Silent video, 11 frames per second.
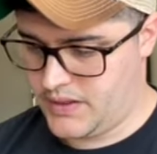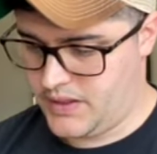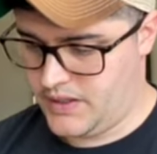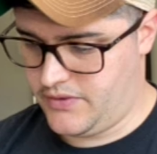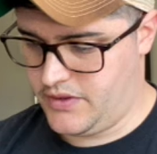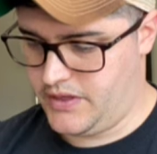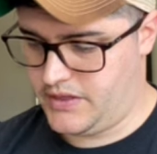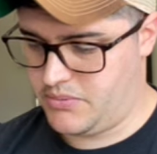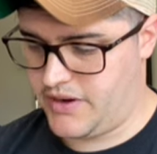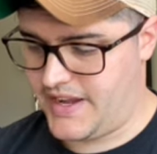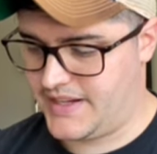If you need to
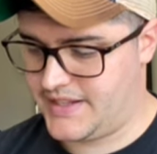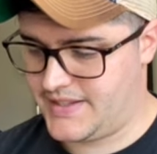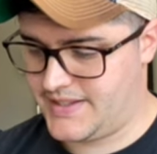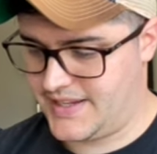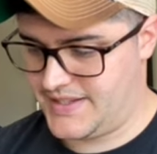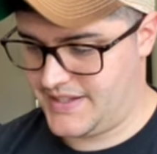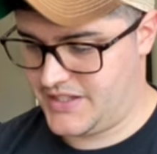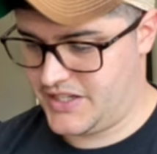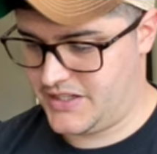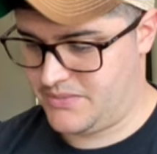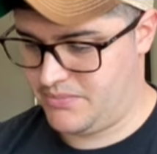practice, I
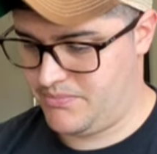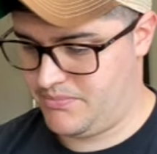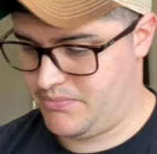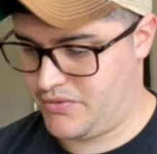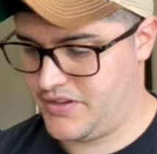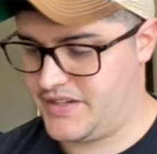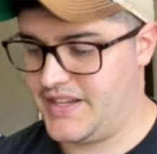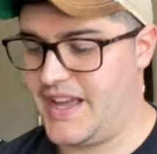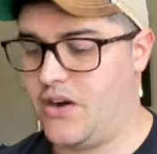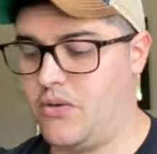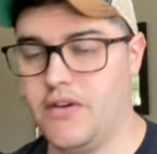suggest printing
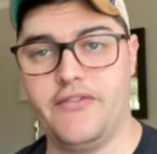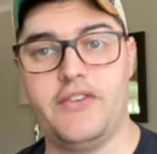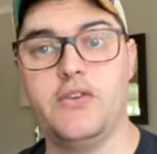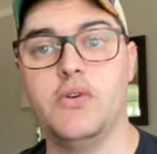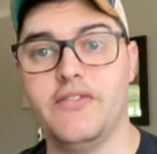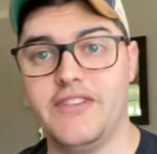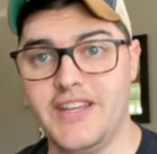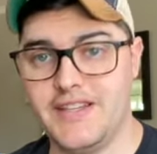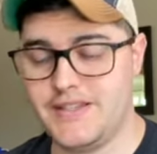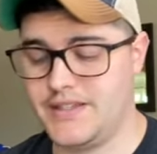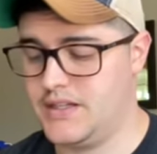out a few of
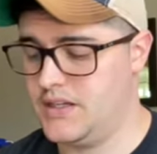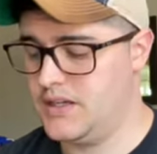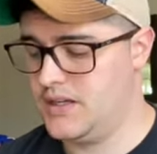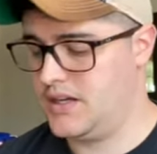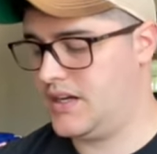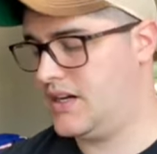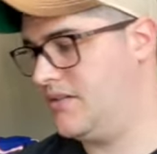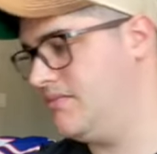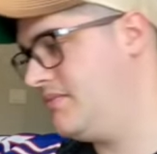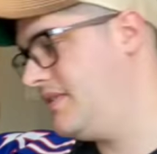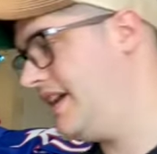these.
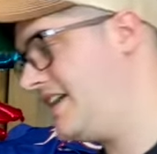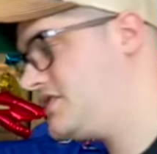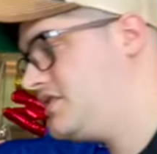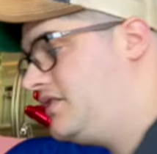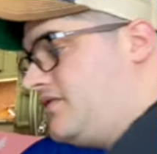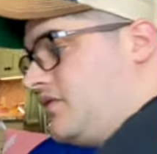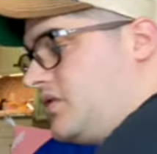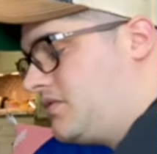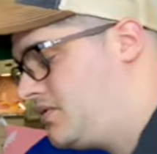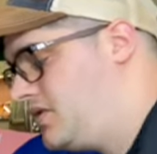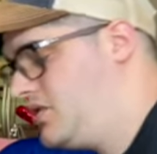Actually, for
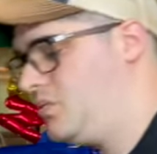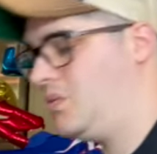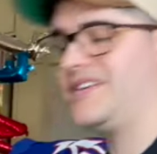one